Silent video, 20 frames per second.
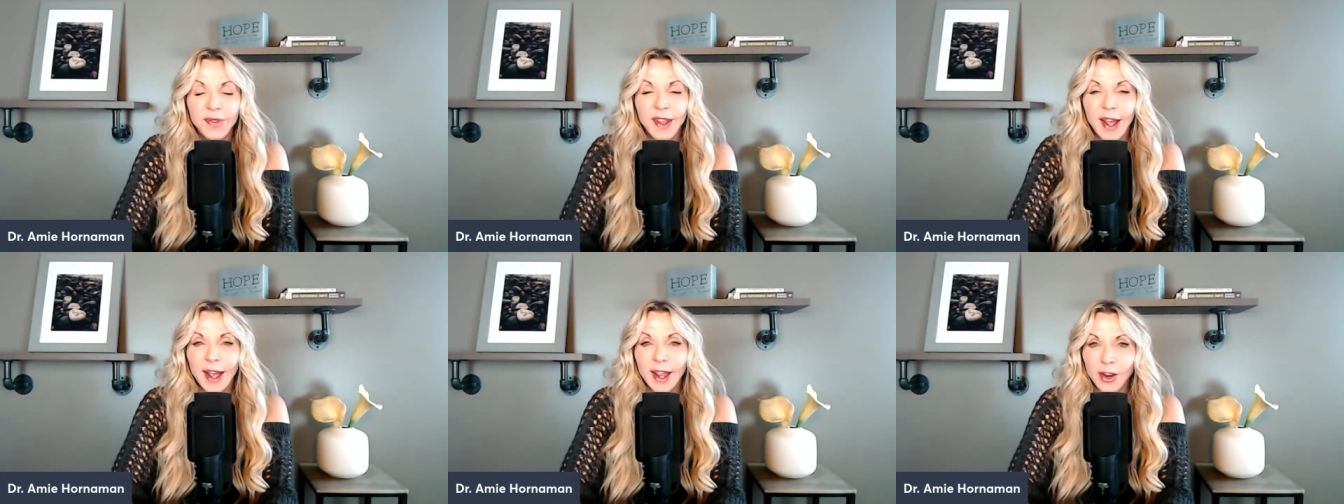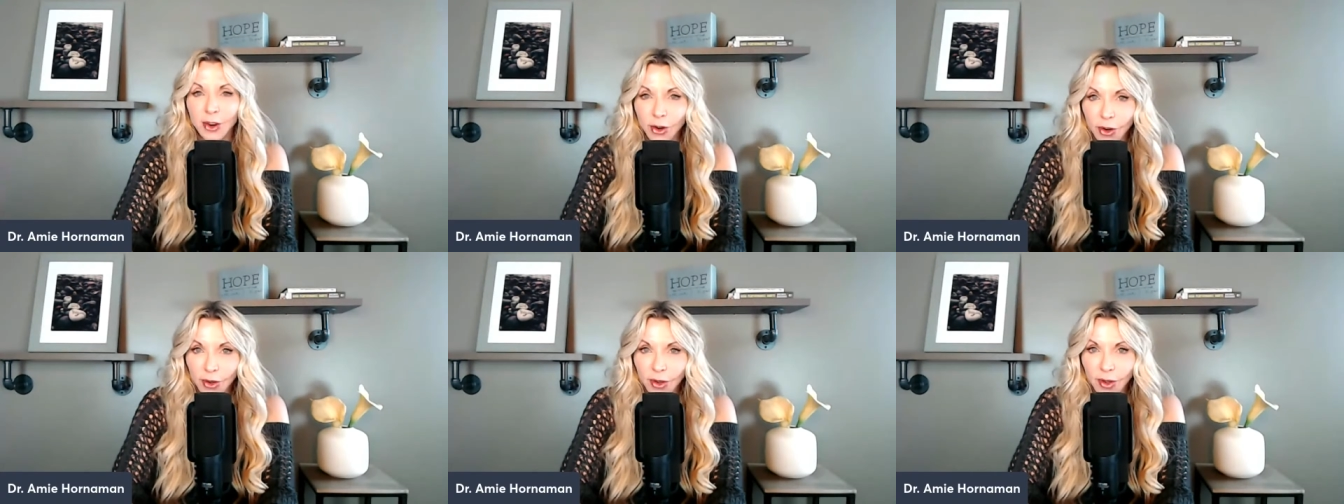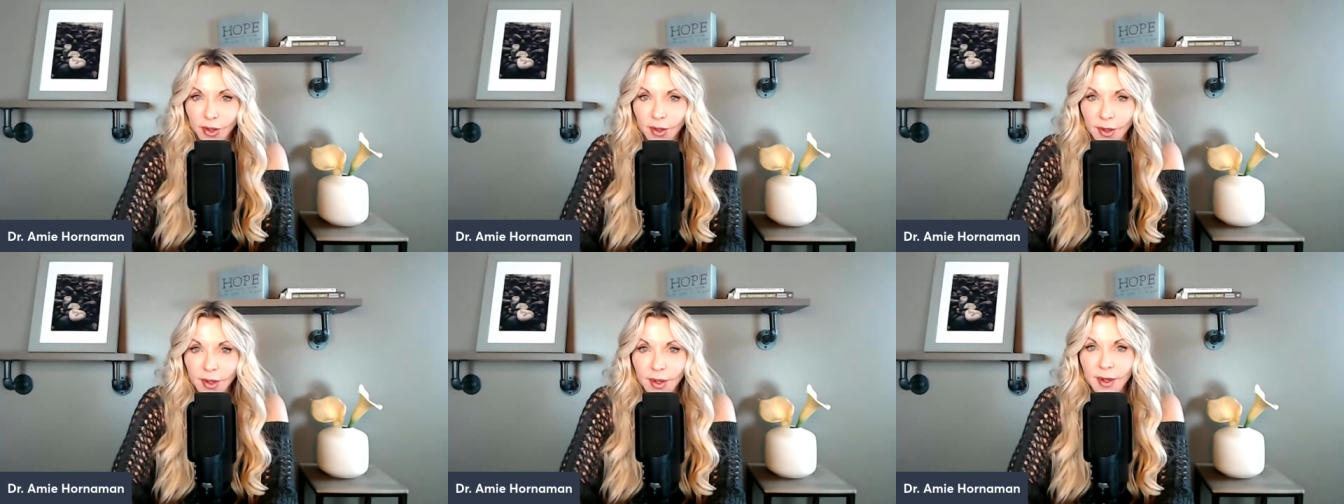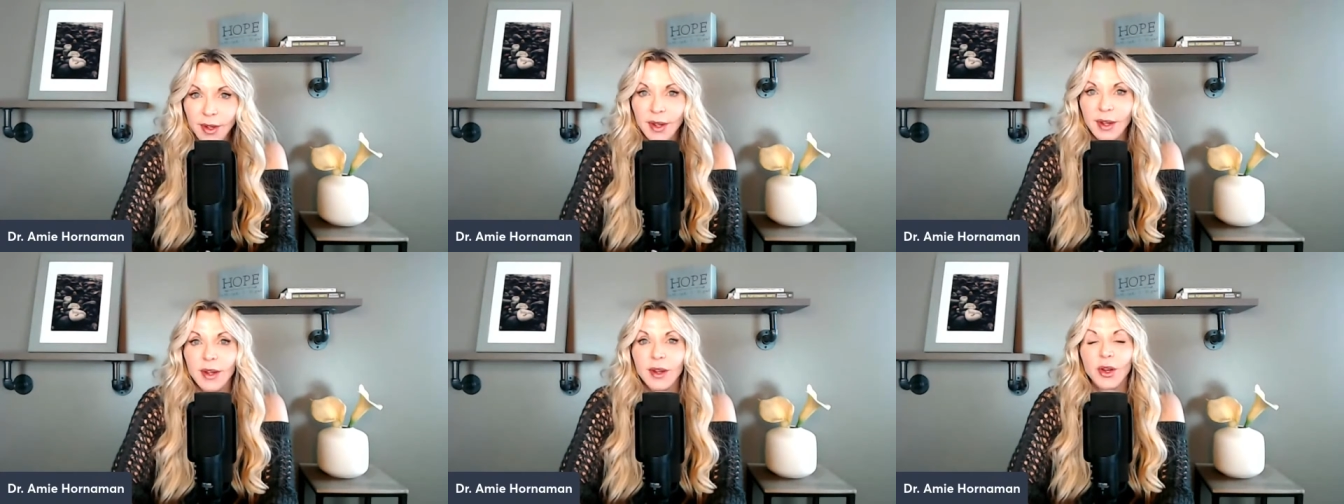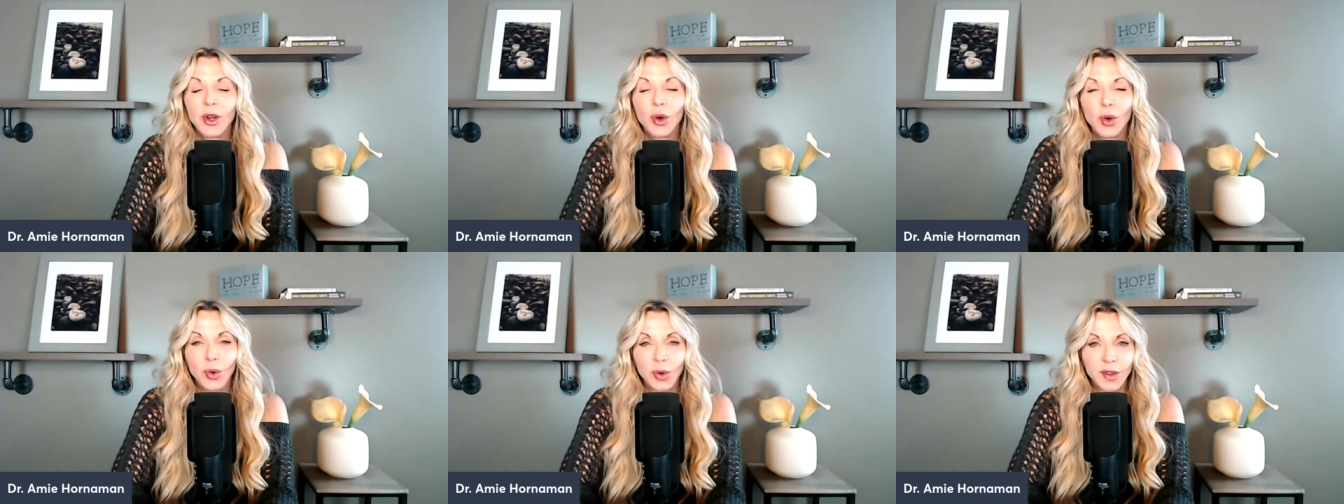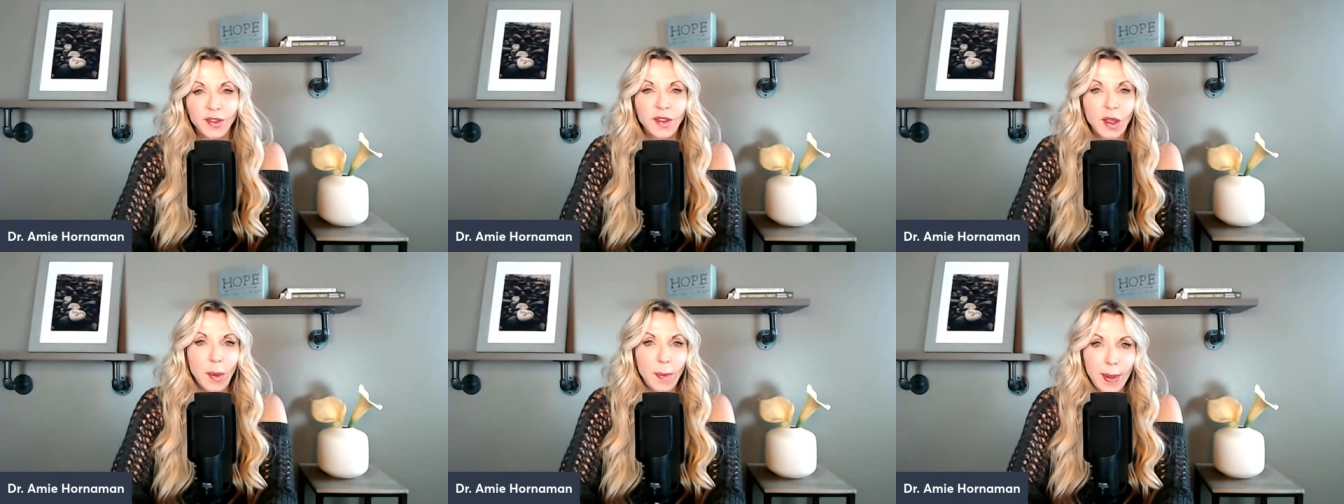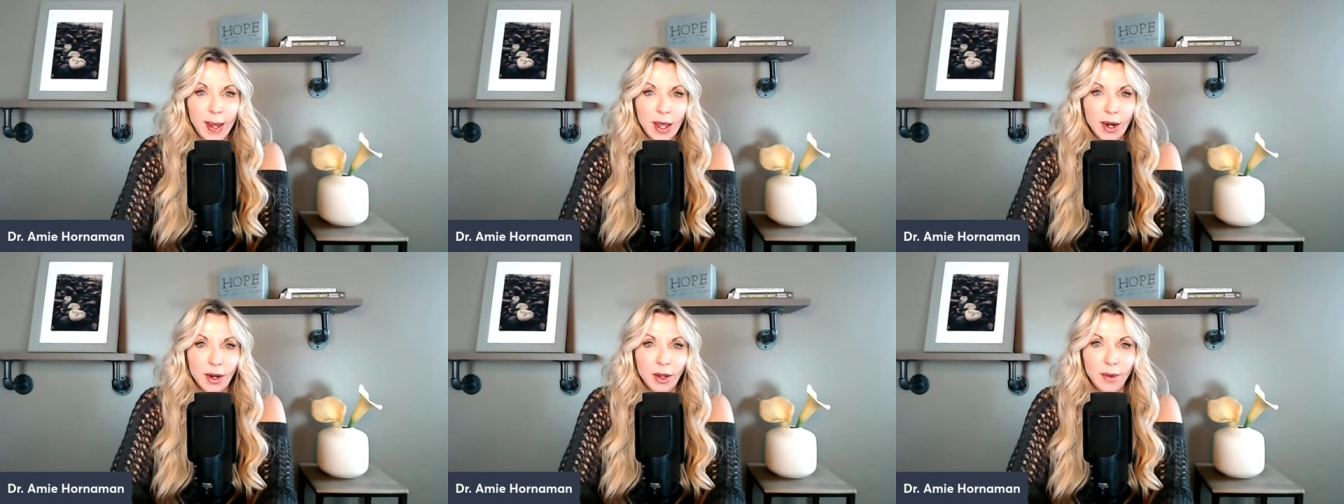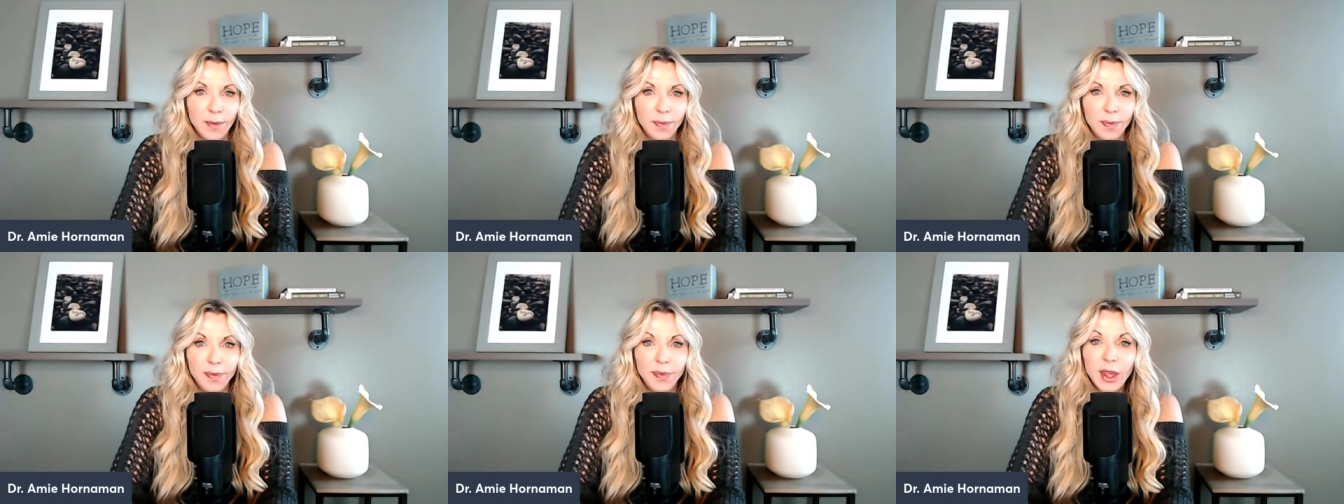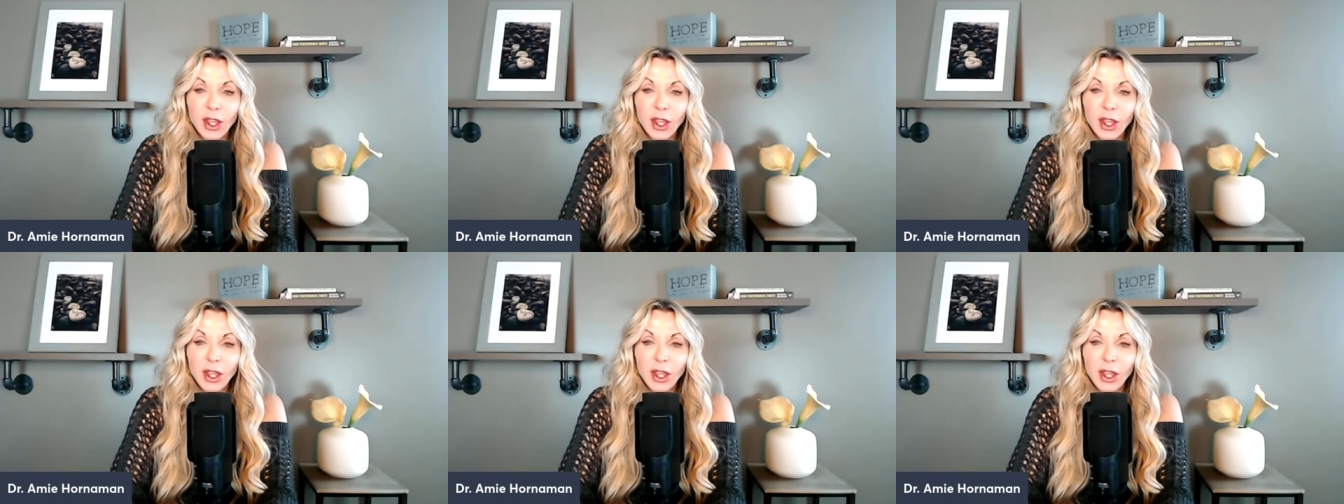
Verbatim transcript: diurnal cortisol panel